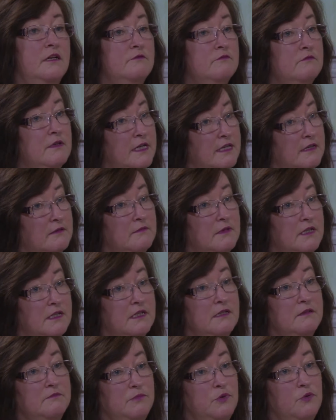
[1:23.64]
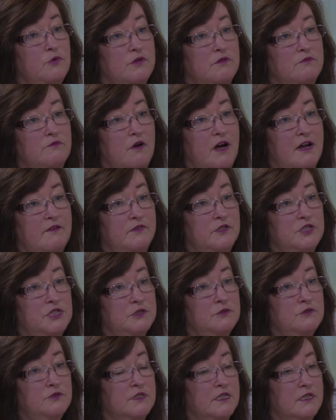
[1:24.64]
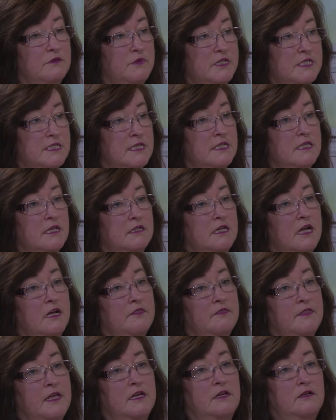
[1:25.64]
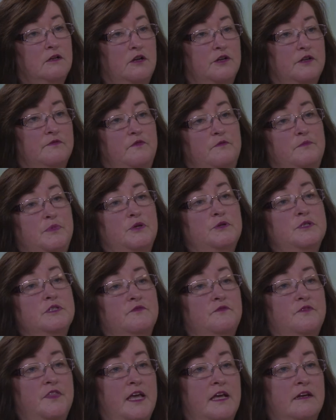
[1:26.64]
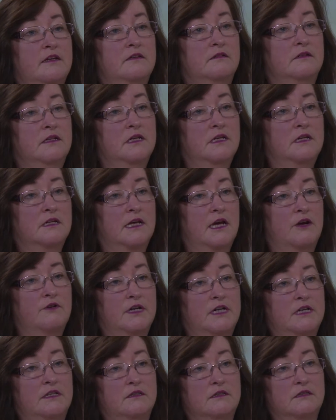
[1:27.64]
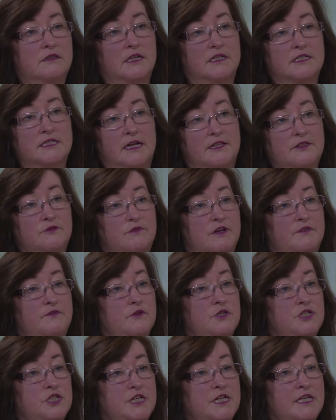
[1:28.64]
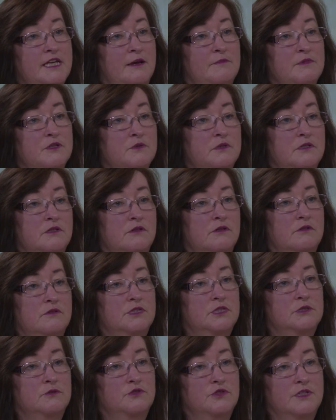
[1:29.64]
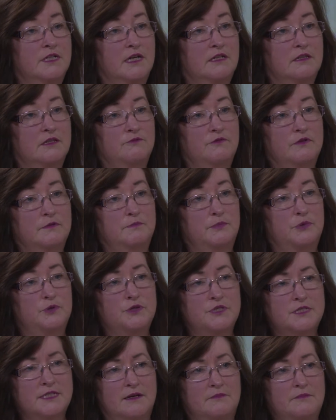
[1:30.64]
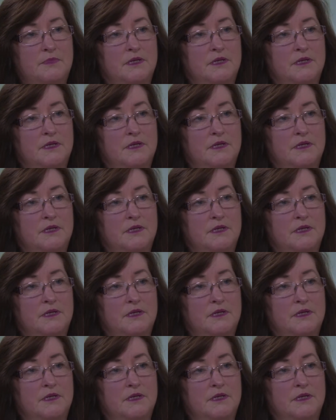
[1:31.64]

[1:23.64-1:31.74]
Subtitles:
really an important right for children. And we see that a lot of abuse of that, and currently in things like the refugee camps, where children their births aren't